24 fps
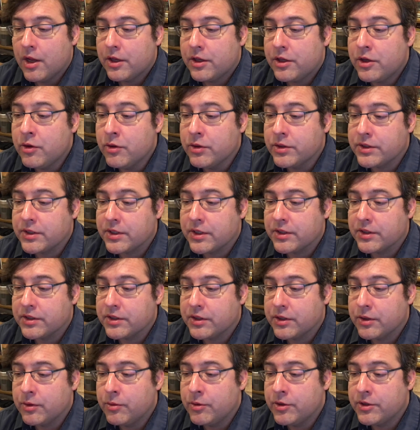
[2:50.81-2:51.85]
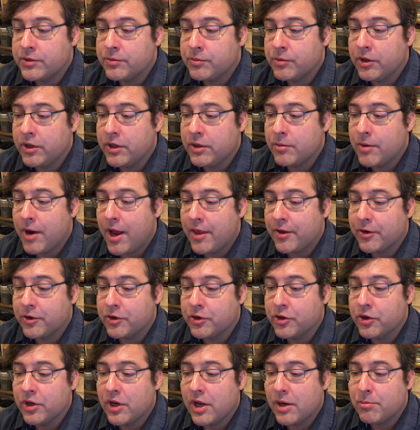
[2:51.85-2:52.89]
Eustace, who was really rather
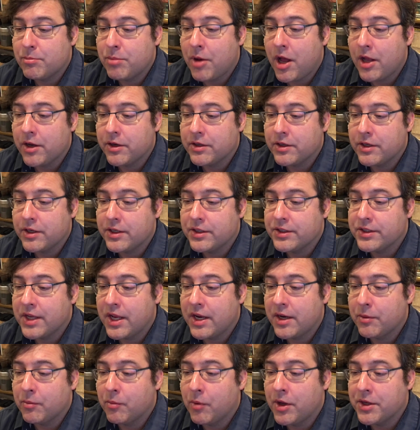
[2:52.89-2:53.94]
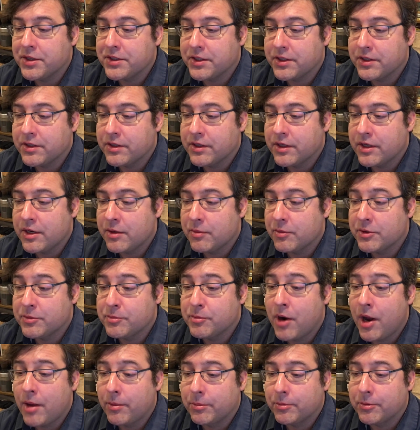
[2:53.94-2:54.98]
good at botany, said it wasn't, and he was
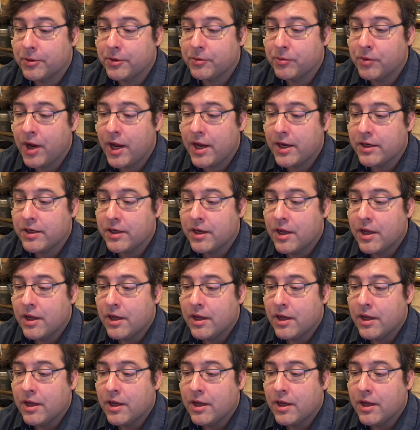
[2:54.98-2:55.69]
probably right,